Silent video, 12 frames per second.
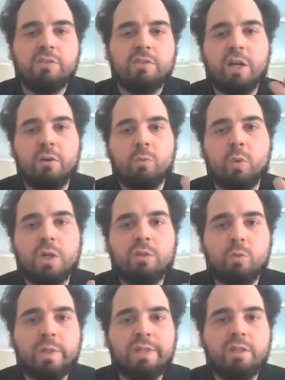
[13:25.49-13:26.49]
So what
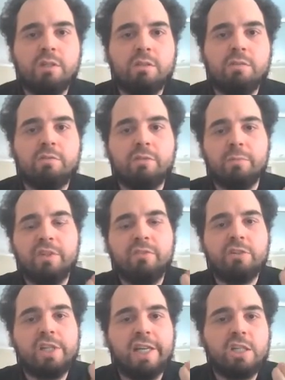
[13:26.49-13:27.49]
do we, from this
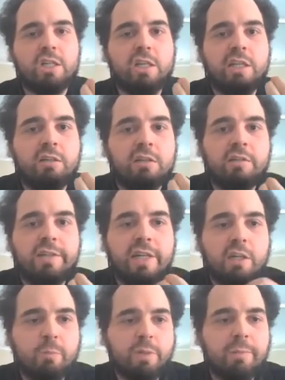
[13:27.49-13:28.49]
vision, actually
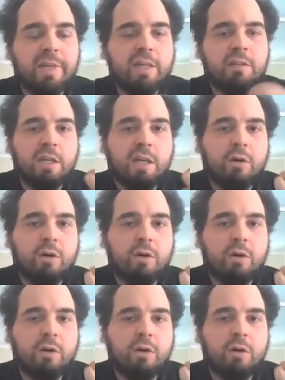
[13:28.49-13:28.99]
then implement?